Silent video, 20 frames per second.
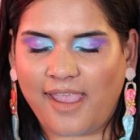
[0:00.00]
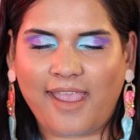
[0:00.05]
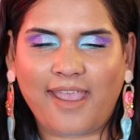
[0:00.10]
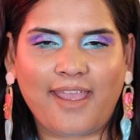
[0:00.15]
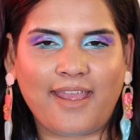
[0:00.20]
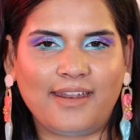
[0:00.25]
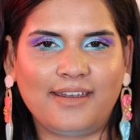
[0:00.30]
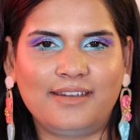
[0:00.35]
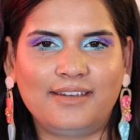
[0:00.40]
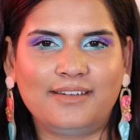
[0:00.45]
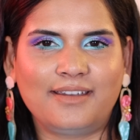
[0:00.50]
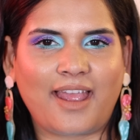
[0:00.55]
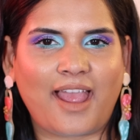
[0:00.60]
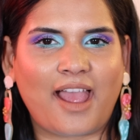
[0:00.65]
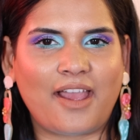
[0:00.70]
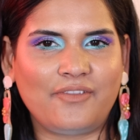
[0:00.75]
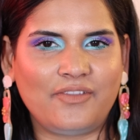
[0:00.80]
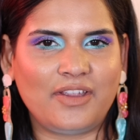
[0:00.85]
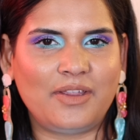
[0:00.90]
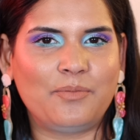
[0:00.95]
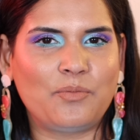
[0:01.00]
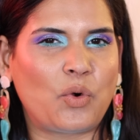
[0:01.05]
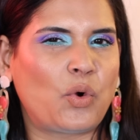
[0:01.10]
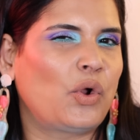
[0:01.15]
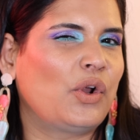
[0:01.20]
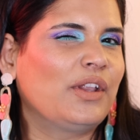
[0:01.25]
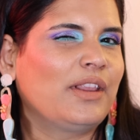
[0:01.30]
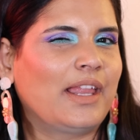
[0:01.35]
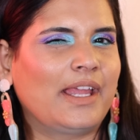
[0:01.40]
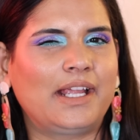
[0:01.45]
and having
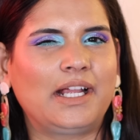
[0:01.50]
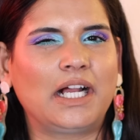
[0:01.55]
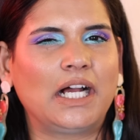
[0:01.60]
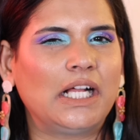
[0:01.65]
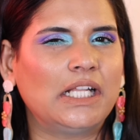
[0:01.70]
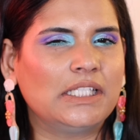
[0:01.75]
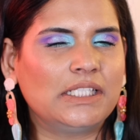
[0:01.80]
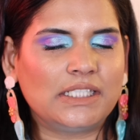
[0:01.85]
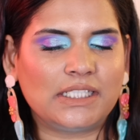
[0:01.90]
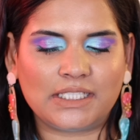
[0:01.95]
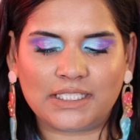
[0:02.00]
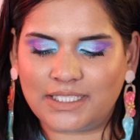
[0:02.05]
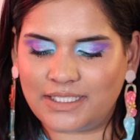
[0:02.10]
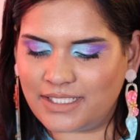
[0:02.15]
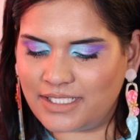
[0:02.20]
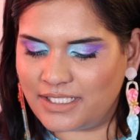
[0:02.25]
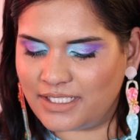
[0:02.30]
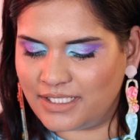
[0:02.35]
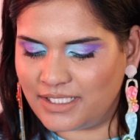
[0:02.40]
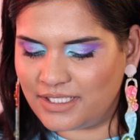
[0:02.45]
more like colored,